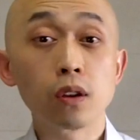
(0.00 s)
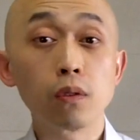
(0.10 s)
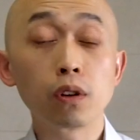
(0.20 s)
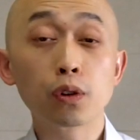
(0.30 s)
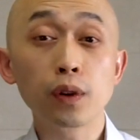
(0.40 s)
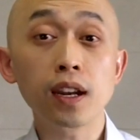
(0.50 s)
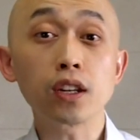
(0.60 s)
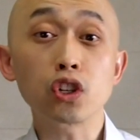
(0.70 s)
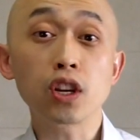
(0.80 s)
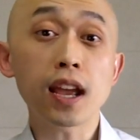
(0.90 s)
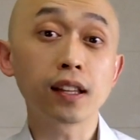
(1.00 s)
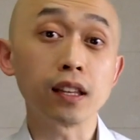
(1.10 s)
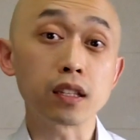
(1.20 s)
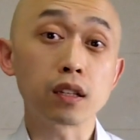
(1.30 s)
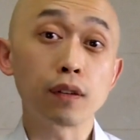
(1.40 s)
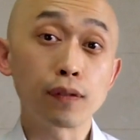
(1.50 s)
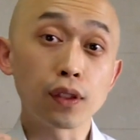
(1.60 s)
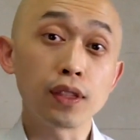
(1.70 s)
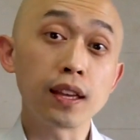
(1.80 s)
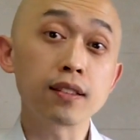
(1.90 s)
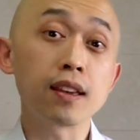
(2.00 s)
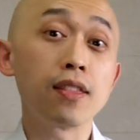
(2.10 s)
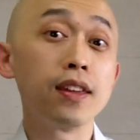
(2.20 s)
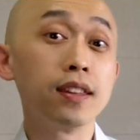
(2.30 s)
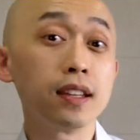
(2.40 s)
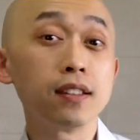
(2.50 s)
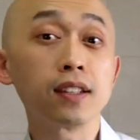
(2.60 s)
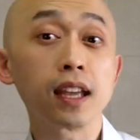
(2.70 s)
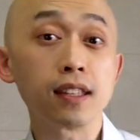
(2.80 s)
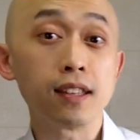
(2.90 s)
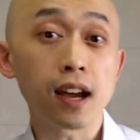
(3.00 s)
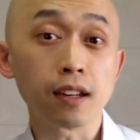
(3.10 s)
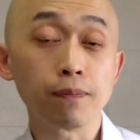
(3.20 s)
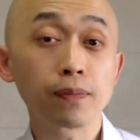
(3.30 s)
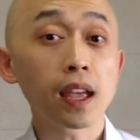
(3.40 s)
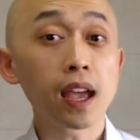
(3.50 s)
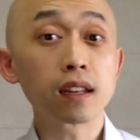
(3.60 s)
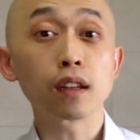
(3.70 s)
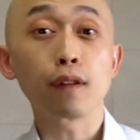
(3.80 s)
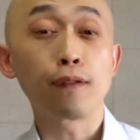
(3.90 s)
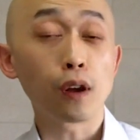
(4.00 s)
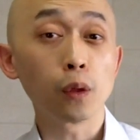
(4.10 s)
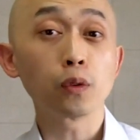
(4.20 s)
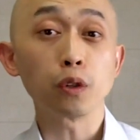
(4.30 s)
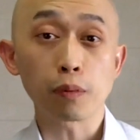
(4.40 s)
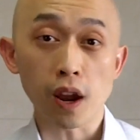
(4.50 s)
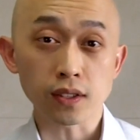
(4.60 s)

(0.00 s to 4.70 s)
So create a checklist for things that need to get done and follow your